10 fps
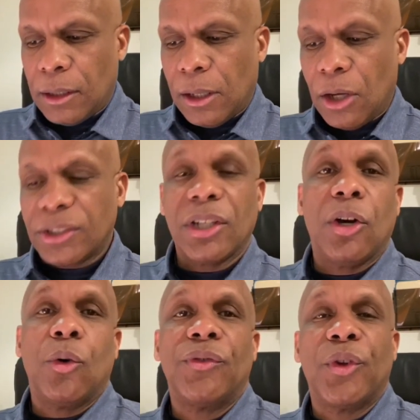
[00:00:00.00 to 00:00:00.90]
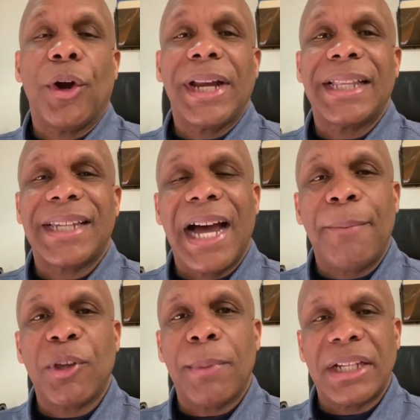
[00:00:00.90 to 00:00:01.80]
Also, during that
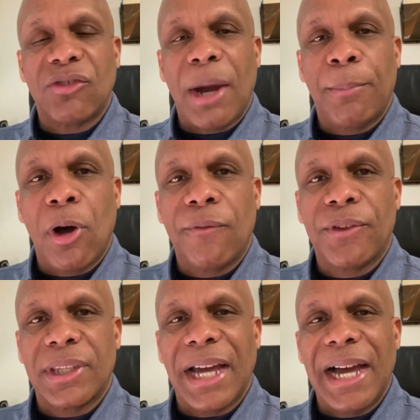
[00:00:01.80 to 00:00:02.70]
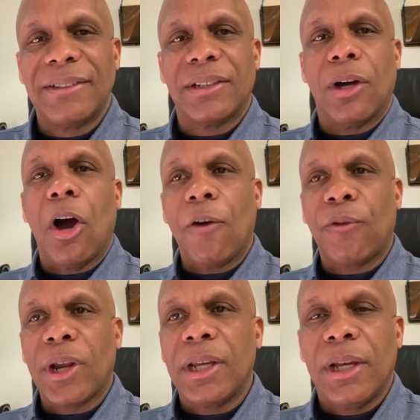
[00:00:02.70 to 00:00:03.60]
time, you may drop off your tithes and
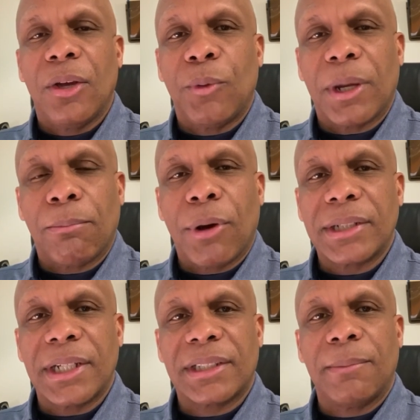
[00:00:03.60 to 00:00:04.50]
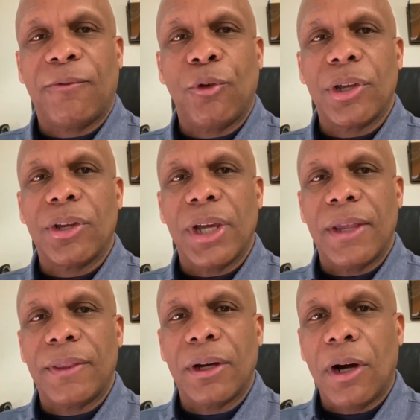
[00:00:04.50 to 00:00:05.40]
offering. We can process them for you
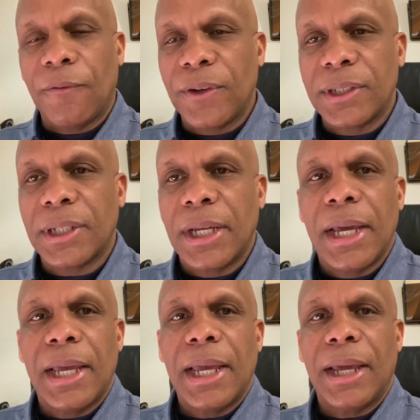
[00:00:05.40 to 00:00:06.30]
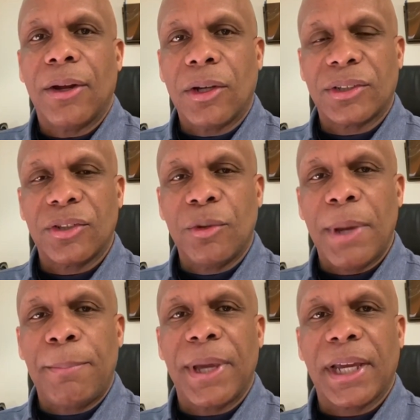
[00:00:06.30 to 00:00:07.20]
in the office. And also, you
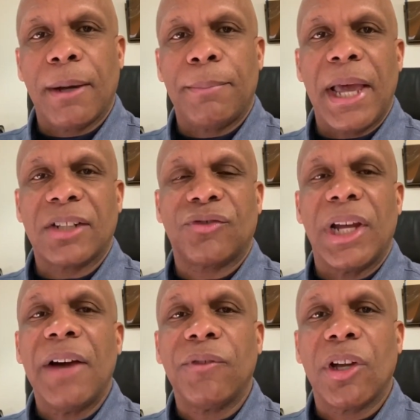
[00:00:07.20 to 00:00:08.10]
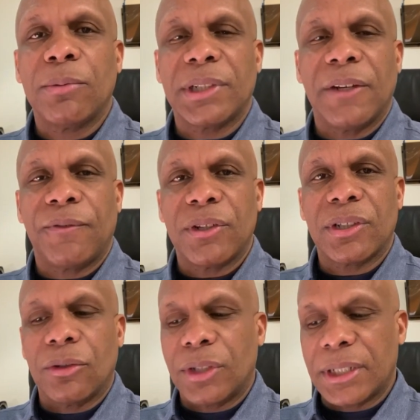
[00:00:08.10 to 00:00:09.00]
may pick up extra envelopes if you
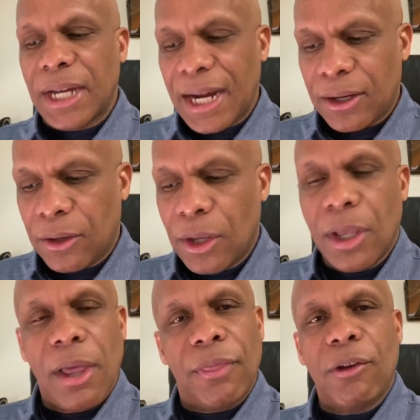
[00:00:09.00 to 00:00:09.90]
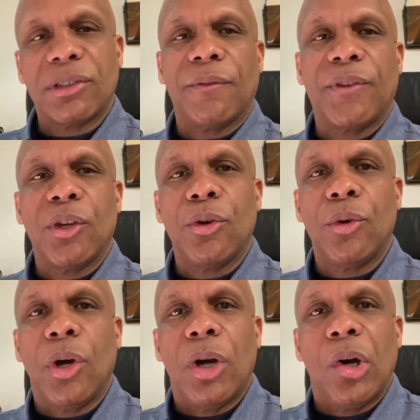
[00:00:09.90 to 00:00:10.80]
so desire. Those of
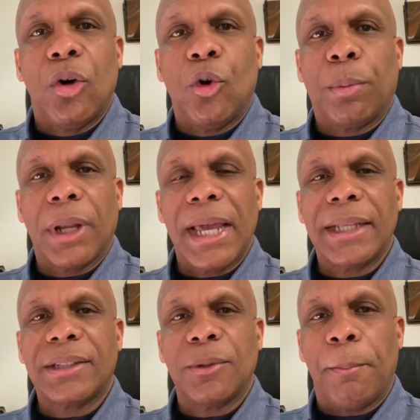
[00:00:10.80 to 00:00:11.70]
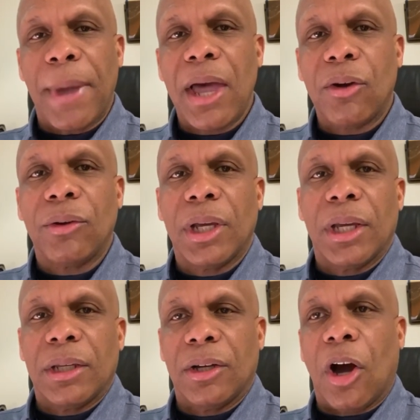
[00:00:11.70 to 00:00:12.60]
you who plan to mail
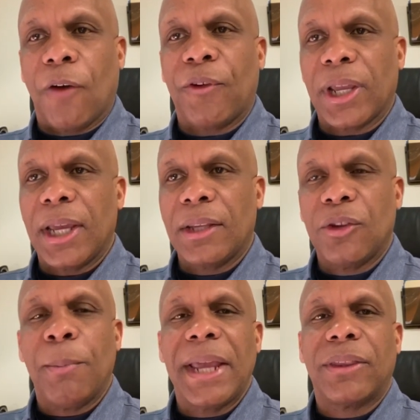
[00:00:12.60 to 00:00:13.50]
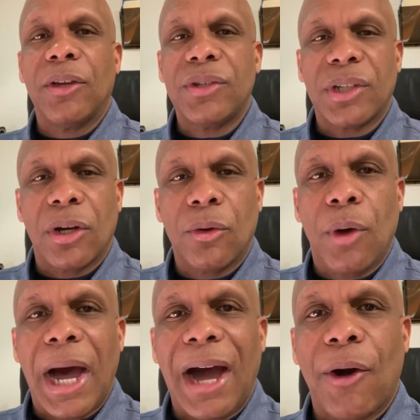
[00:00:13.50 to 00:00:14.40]
your offering in, you may do so.
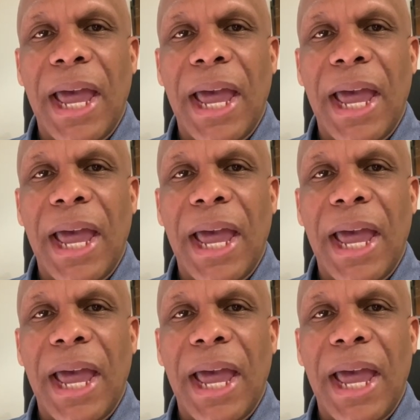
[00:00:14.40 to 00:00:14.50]
Our